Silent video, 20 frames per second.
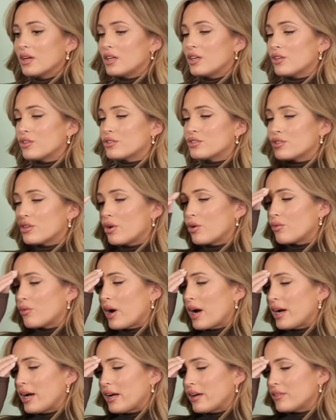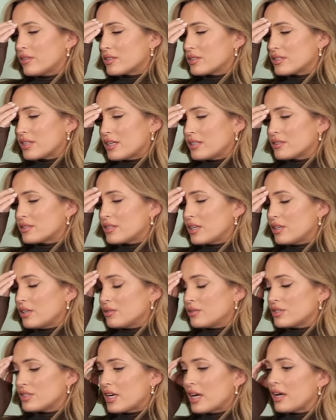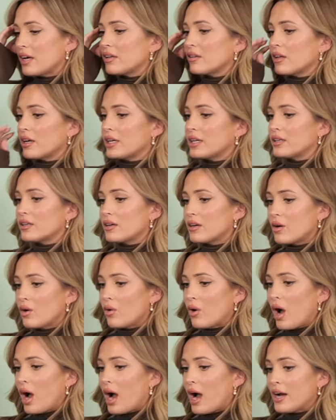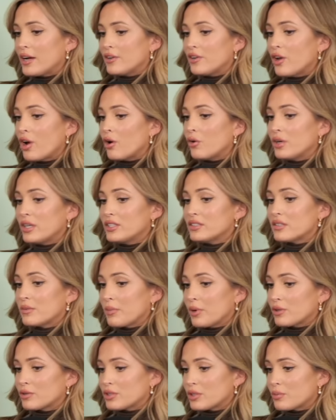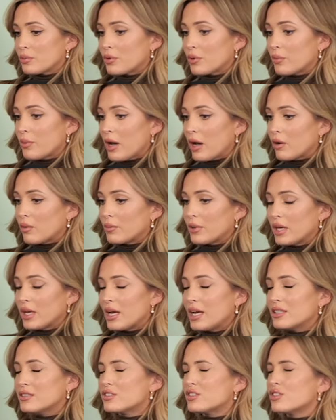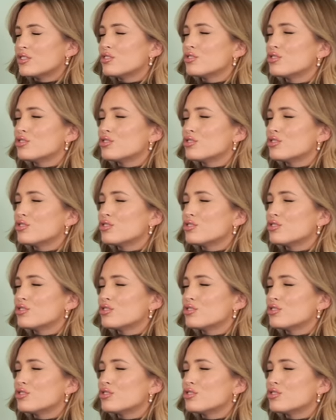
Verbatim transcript: You're so right in the sense that you say like I know he's about to propel me. It's